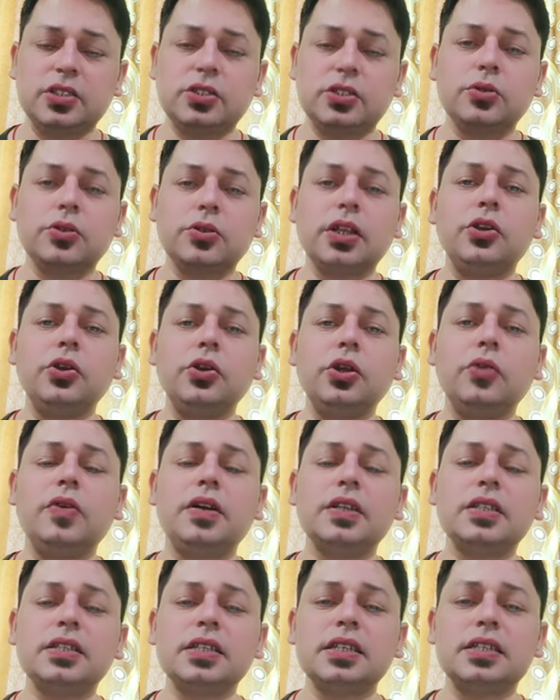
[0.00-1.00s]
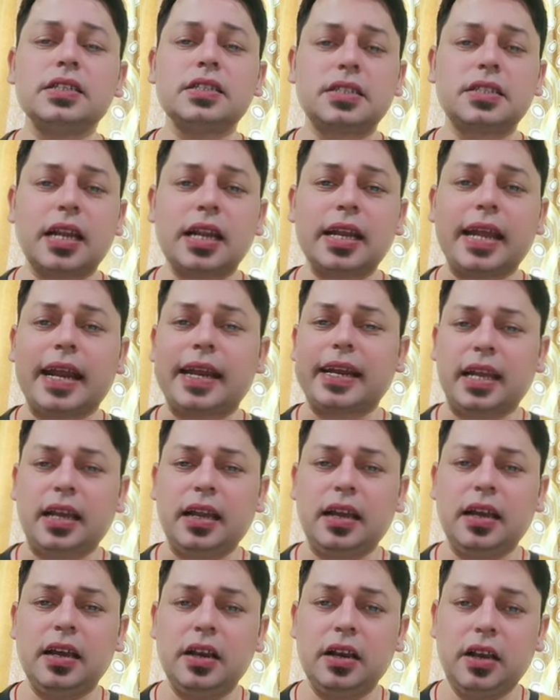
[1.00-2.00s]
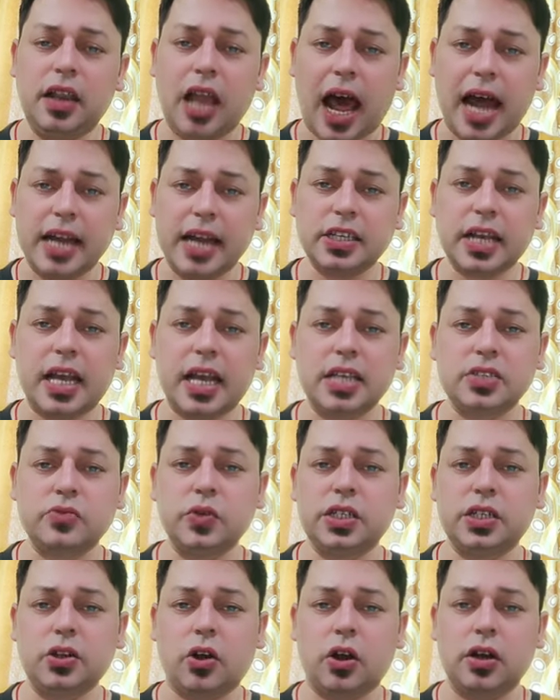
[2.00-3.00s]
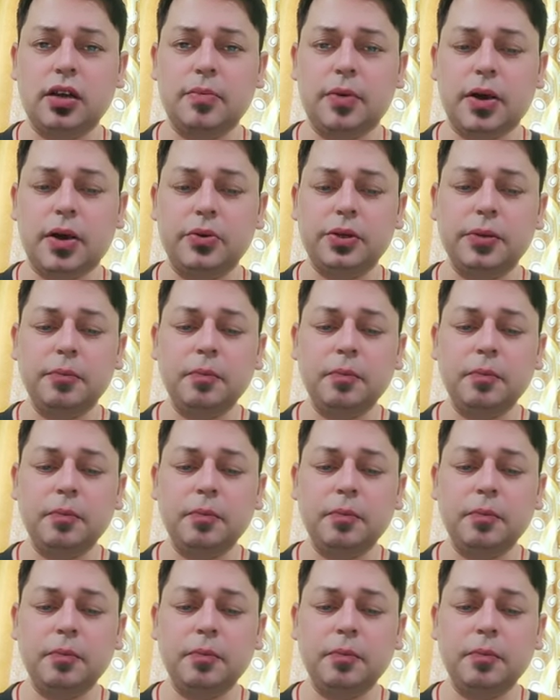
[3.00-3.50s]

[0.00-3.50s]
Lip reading: So the universe is still getting large as we talk about.